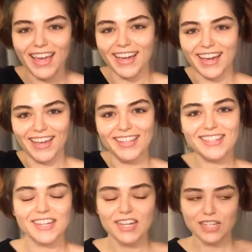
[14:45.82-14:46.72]
Hey Hey guys,
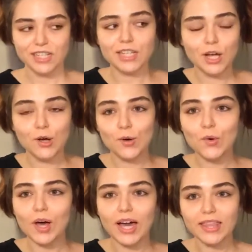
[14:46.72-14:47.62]

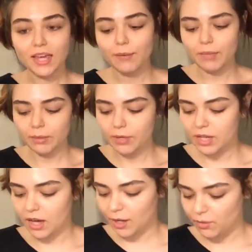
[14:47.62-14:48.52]
so I thought maybe
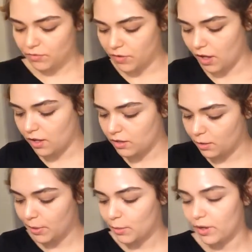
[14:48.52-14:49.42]
I would vlog a
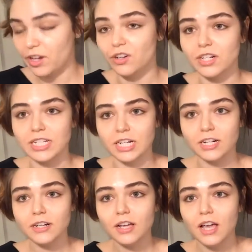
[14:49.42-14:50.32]
little bit while I cook
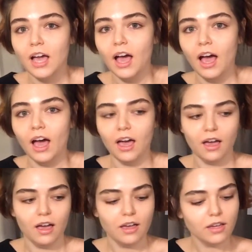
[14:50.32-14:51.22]
dinner
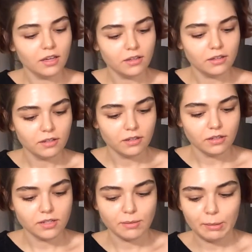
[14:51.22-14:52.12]

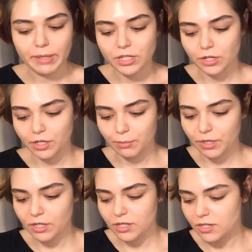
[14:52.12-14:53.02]
because I'm gonna make turkey
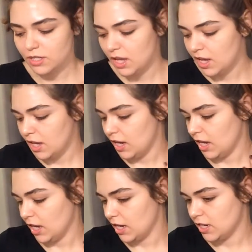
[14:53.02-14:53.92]
burgers
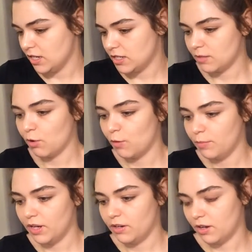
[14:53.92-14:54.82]
and some
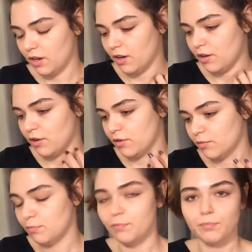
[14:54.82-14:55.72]
homemade
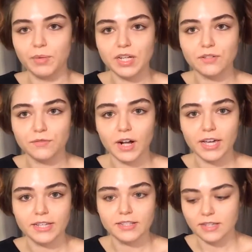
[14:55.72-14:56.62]
baked
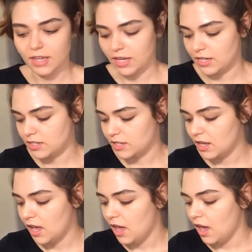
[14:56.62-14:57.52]
fries. And
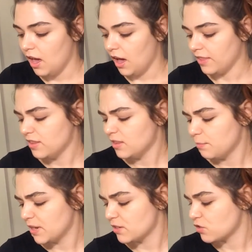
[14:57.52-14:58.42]
I think the
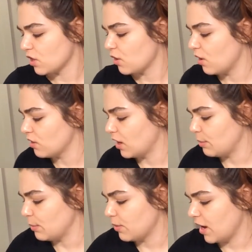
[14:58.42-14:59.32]
biggest struggle a lot of
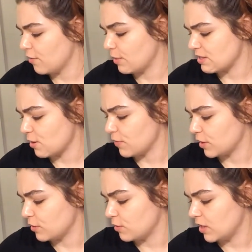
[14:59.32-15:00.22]
people have, myself
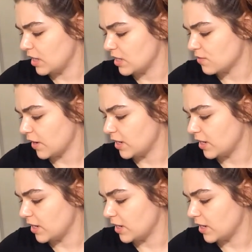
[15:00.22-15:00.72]
included, is